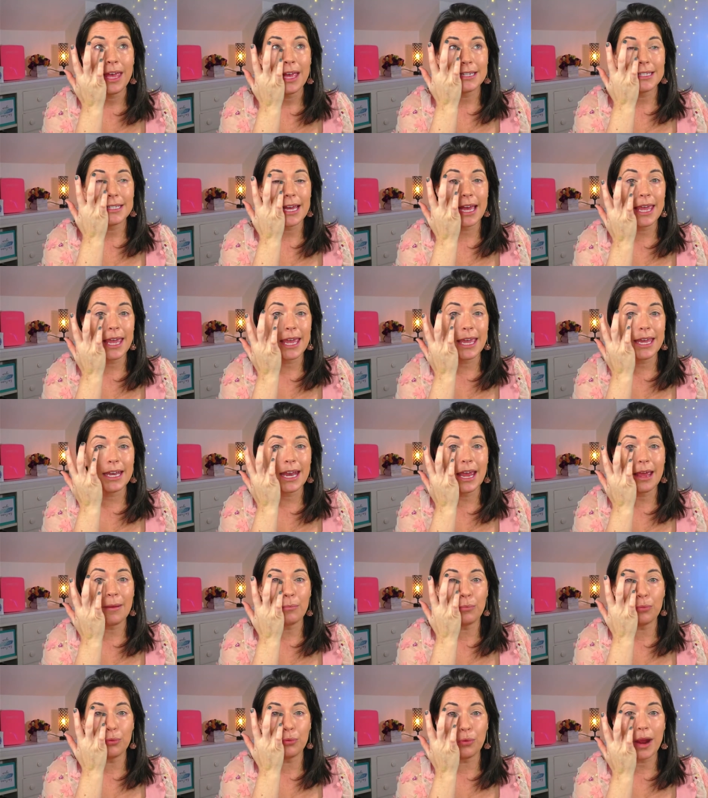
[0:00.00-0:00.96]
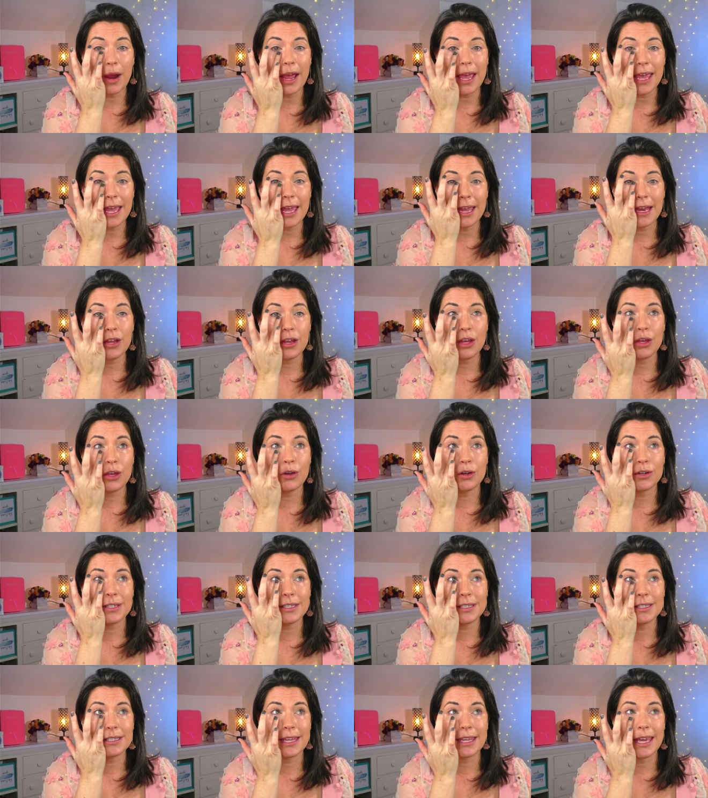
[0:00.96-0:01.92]
tighten and brighten your
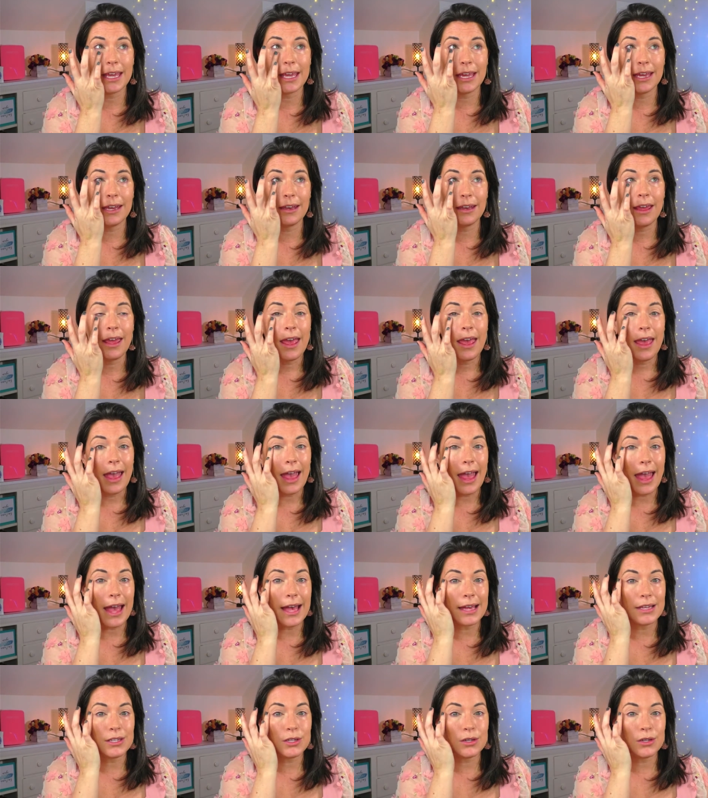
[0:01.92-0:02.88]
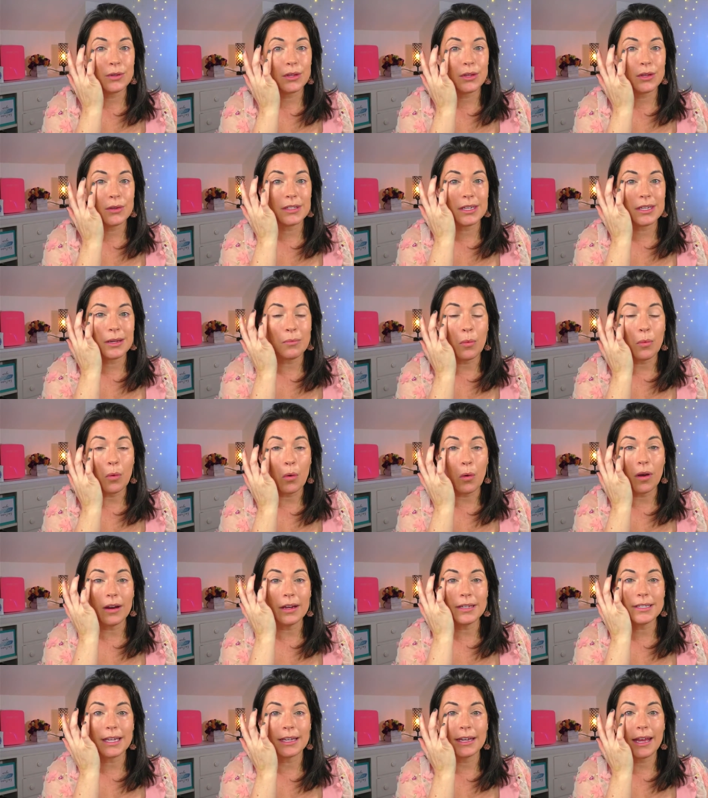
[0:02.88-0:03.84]
skin as you use it
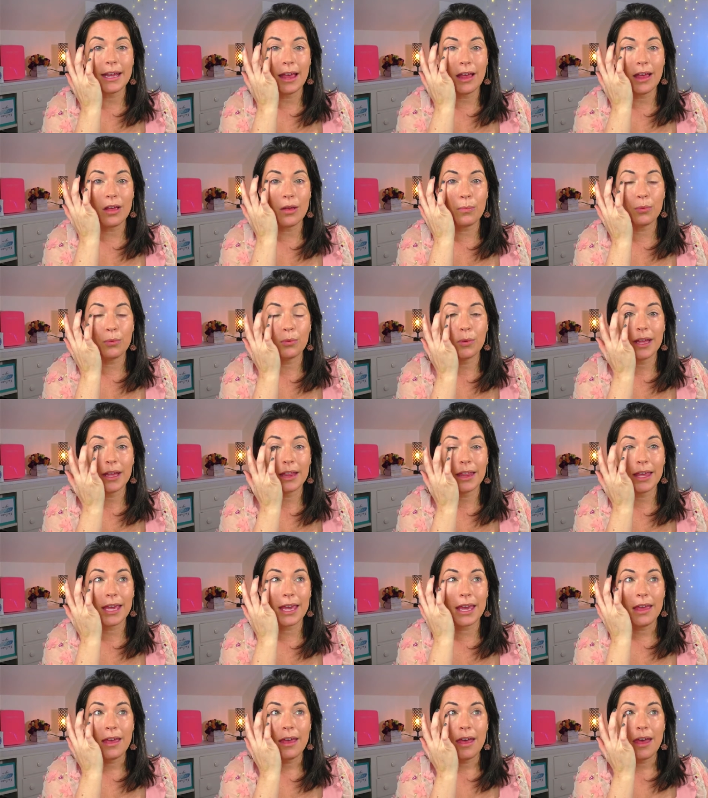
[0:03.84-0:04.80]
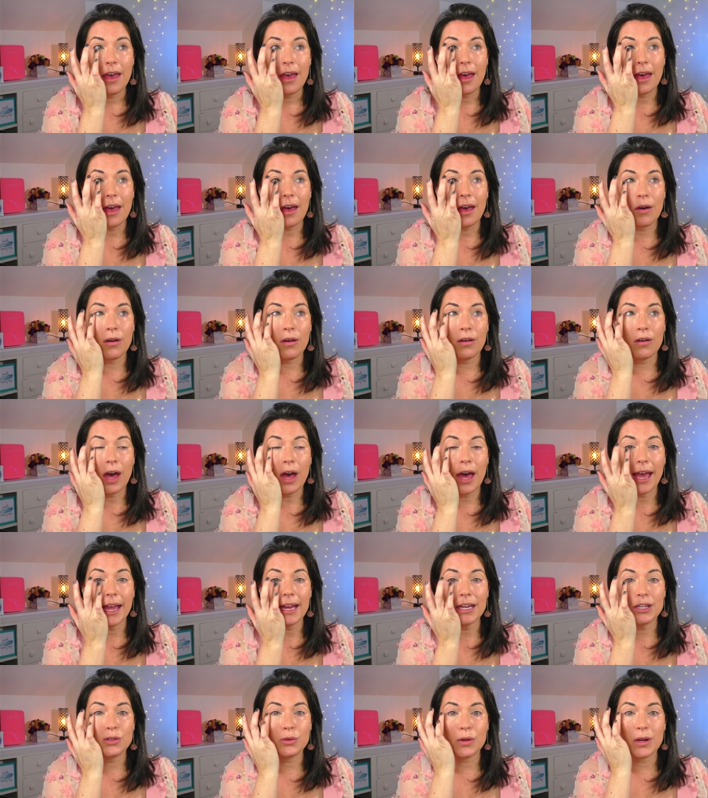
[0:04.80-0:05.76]
more. It's gonna help really
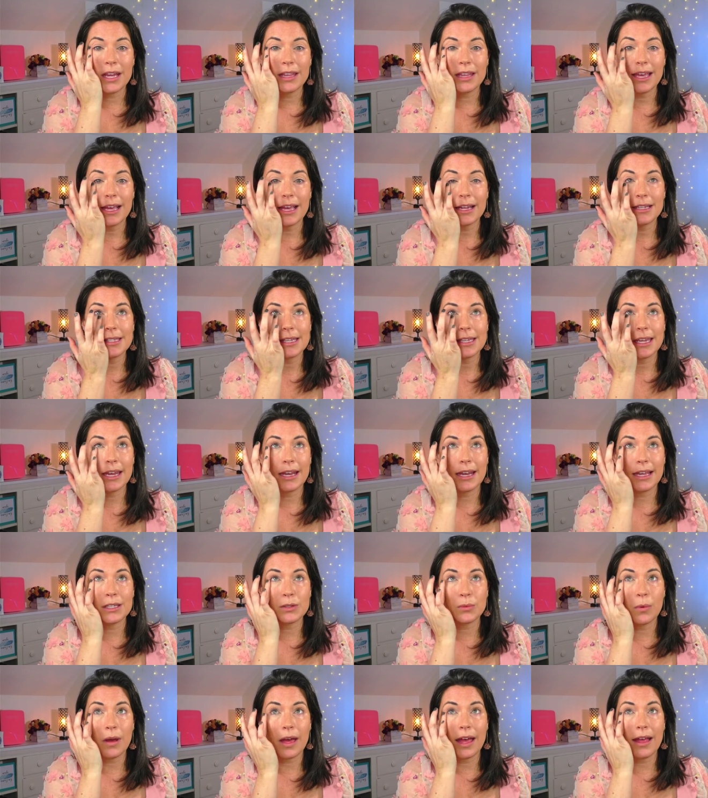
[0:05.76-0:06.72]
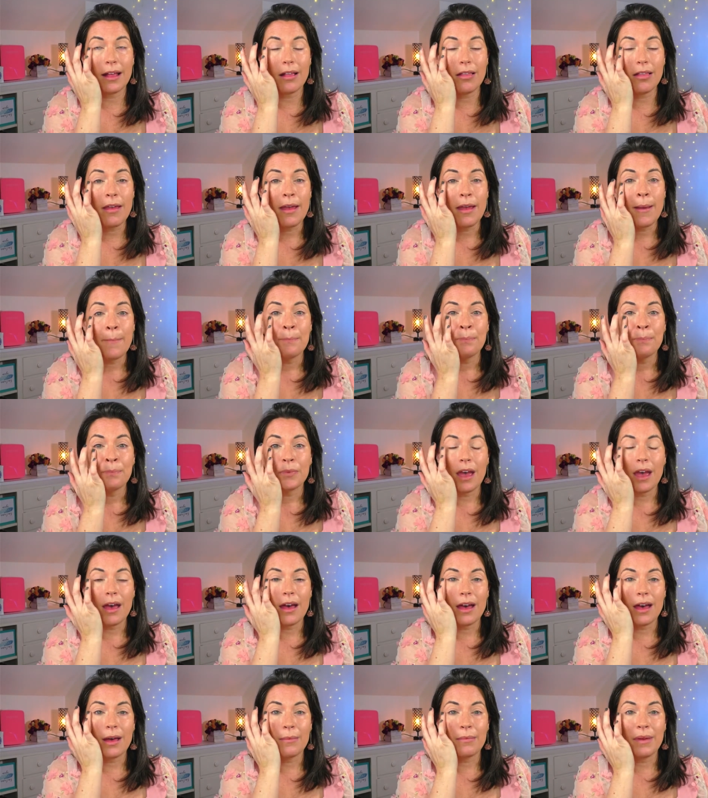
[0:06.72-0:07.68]
hydrate that skin as well.
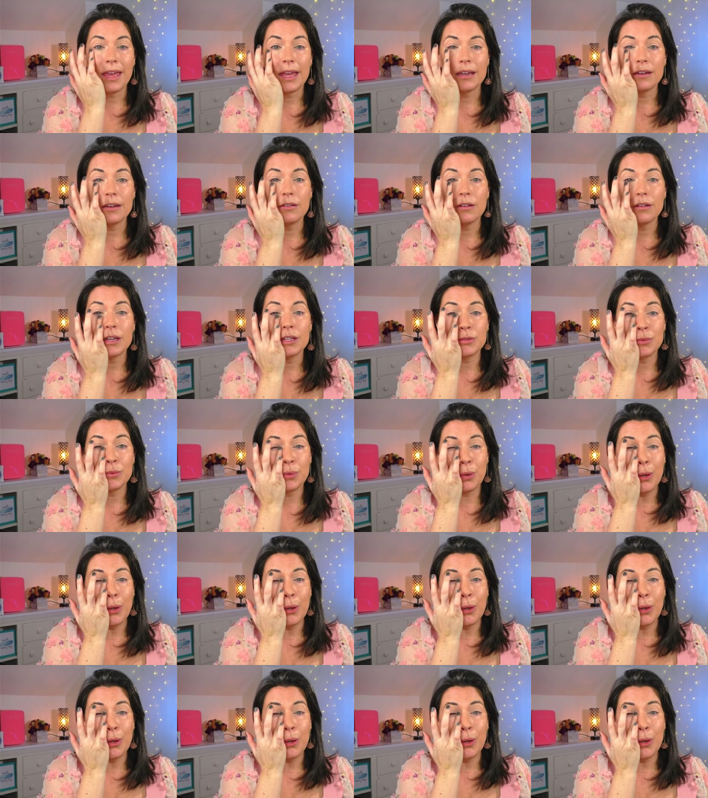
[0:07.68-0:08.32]
It is